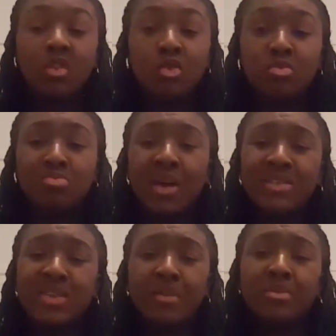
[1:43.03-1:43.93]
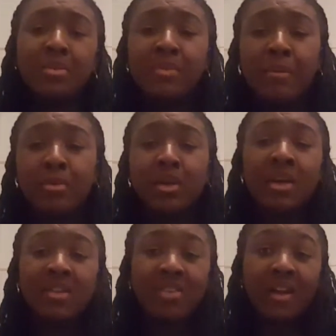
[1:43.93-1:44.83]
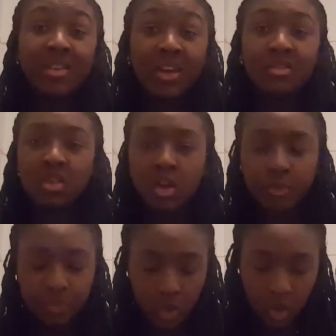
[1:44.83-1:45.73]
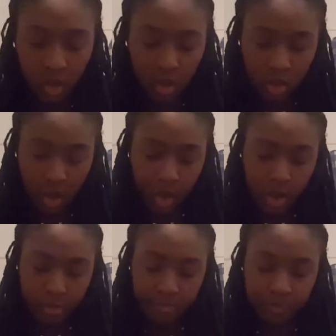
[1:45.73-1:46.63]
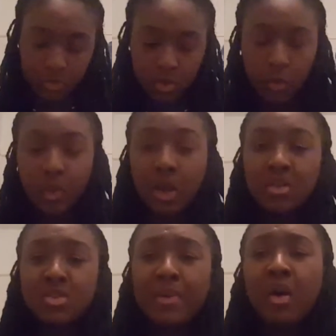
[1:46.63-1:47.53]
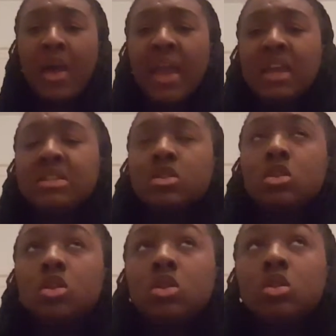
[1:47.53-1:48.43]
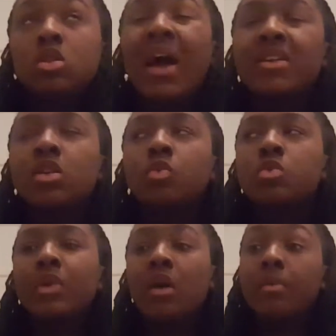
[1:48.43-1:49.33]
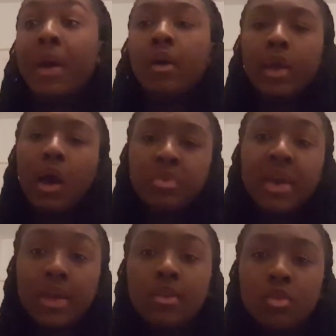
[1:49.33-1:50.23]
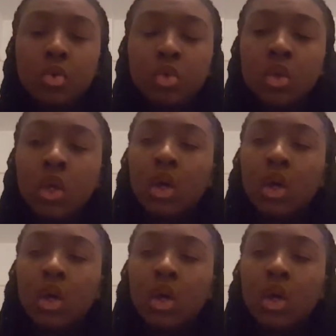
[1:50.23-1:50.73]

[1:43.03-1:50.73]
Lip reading: who has time to be remembering exact dates, when I was about 8, actually it wasn't when I was about 8, I was 8 years old.